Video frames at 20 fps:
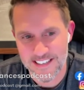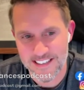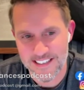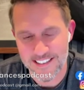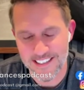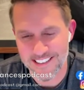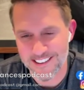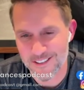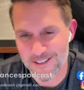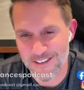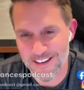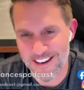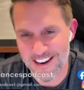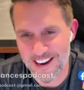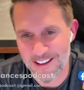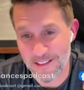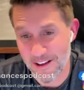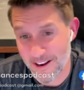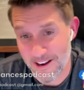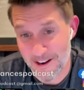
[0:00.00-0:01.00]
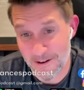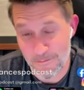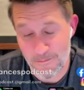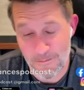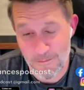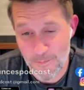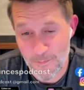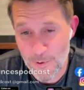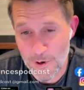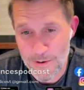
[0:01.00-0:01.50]
Like there, I, I
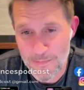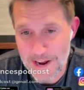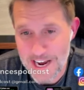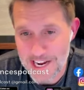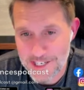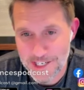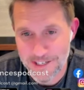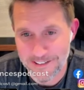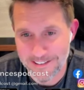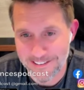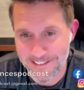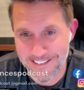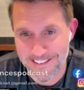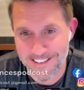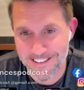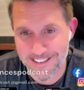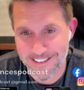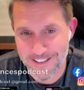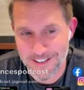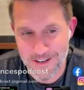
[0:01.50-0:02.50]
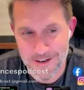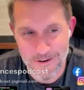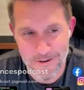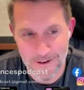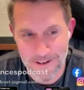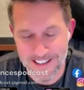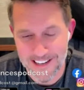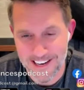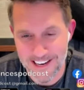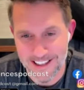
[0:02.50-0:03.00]
would imagine
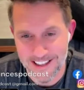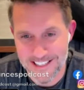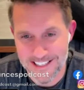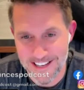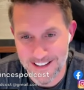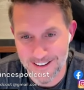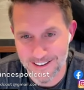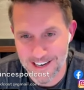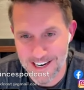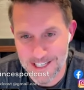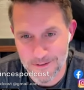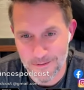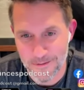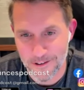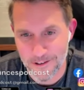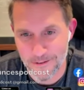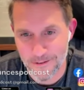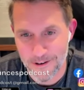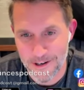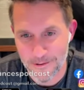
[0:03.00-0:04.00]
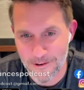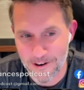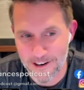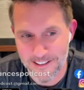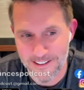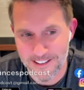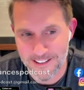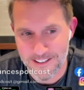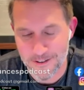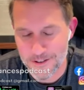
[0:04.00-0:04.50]
you and a lot of these other guys would agree,
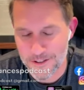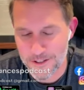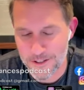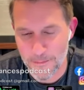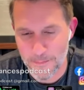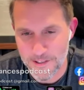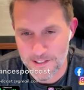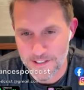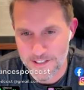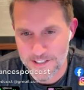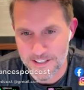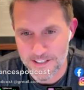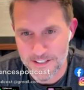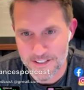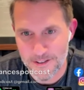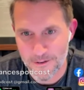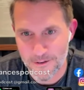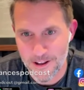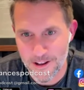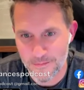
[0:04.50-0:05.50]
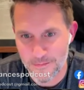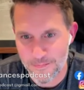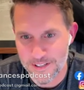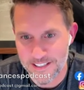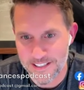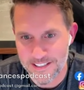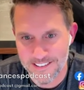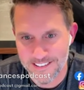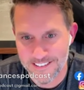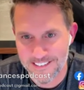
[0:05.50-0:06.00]
Ryan. Like there's no place else you'd rather
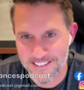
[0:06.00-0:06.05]
be.